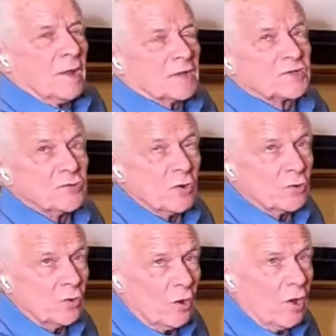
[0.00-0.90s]
It's no
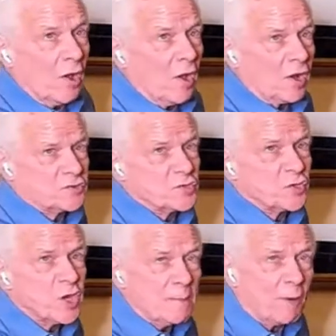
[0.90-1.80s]
good to
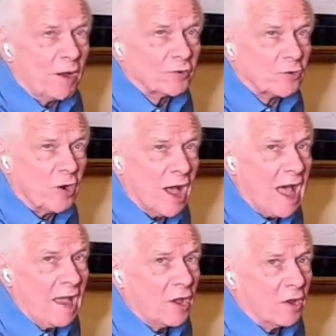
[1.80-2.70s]
keep on
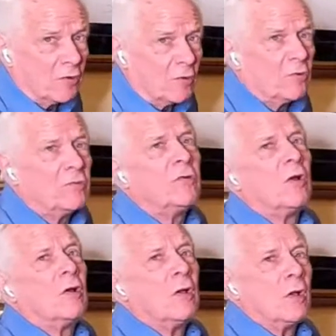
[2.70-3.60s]
crying
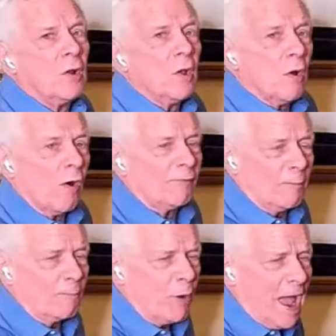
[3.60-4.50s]
over
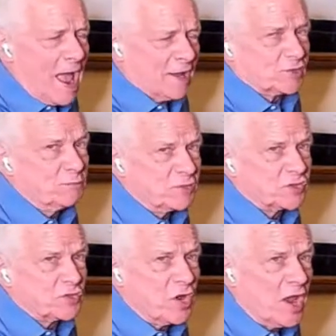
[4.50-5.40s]
past
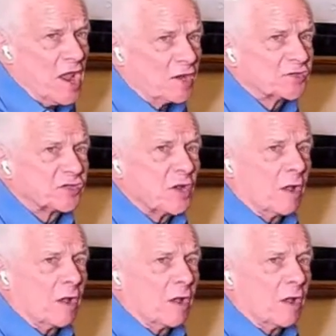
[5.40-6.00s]
mistakes.